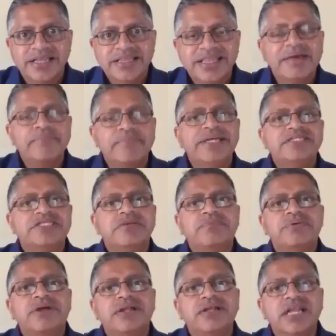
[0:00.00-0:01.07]
that means you
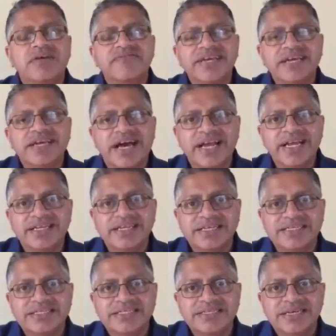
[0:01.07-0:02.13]
put on loving kindness